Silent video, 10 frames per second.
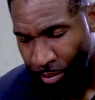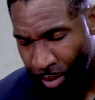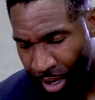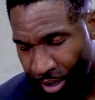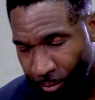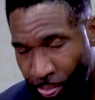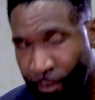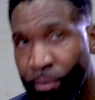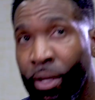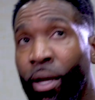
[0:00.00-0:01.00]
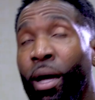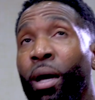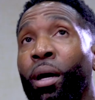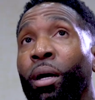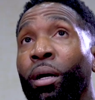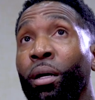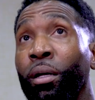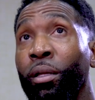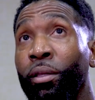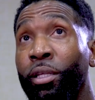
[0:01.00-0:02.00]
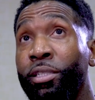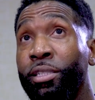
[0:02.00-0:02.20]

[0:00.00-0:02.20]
Man, this